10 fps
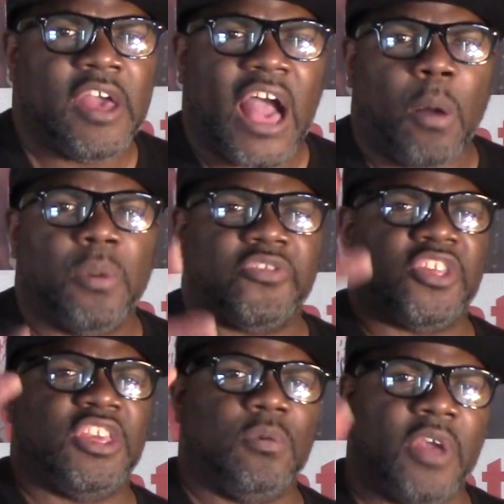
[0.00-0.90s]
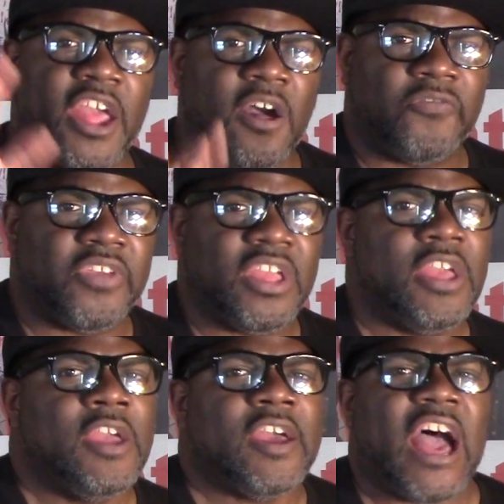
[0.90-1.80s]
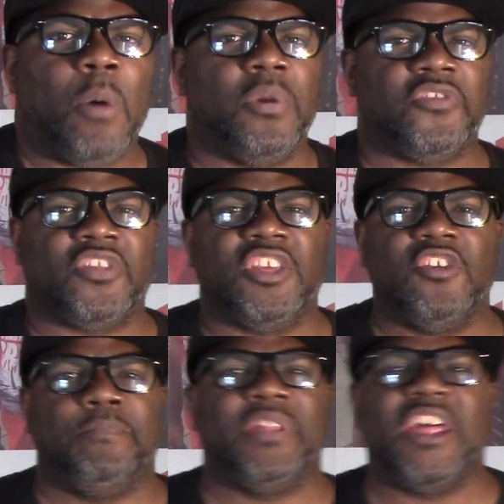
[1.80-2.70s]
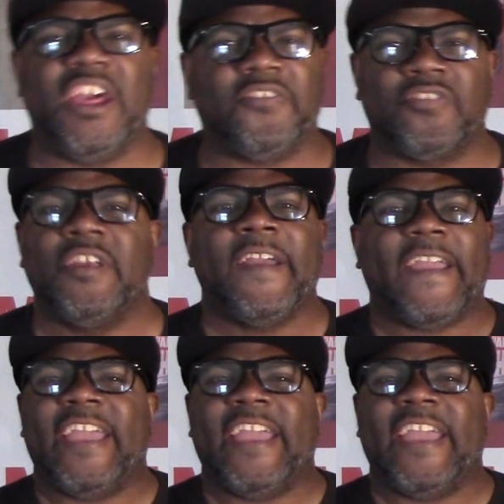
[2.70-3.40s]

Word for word: I want to see you healthy. I want to see you blessed